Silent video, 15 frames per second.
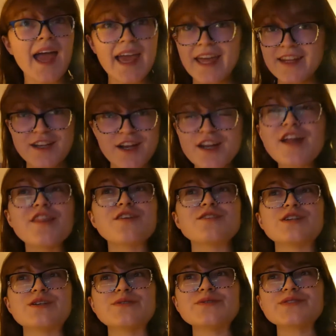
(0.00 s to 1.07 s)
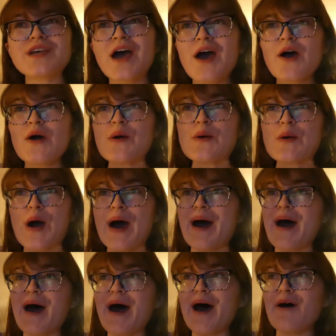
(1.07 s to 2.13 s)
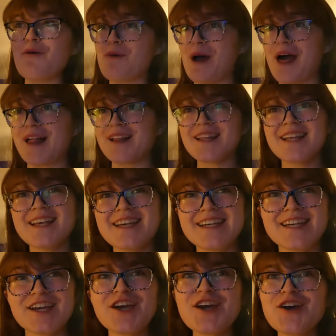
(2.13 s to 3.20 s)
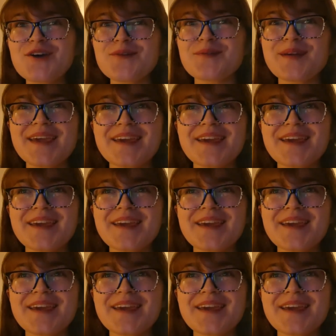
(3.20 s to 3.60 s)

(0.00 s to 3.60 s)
And on other news, we